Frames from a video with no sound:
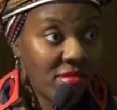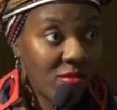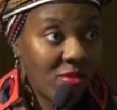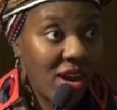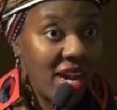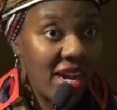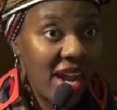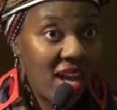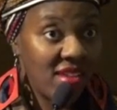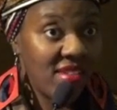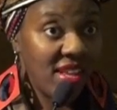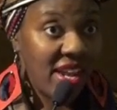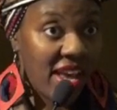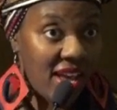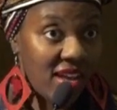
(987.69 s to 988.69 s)
right now
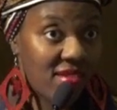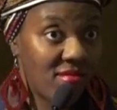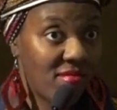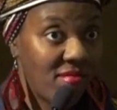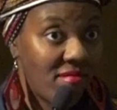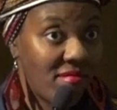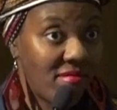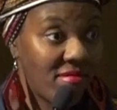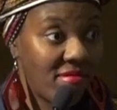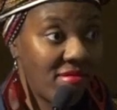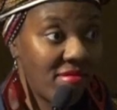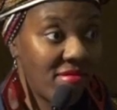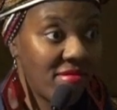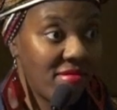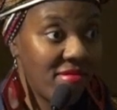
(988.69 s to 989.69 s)
today.
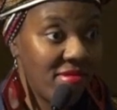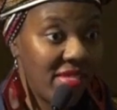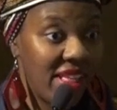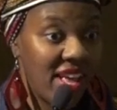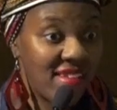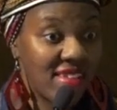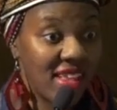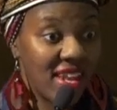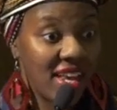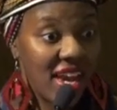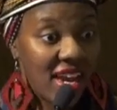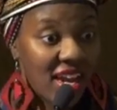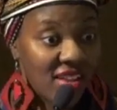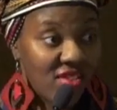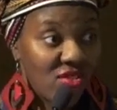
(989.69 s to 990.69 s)
That's the
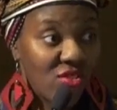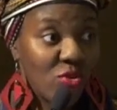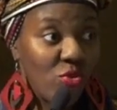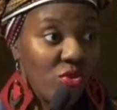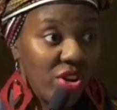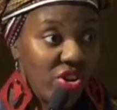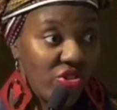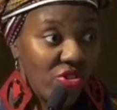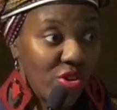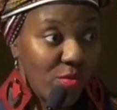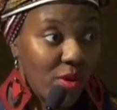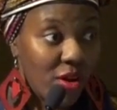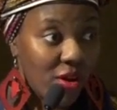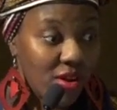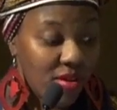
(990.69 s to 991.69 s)
land that the school
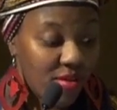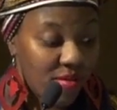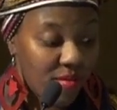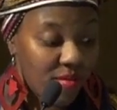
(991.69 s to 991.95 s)
district bought.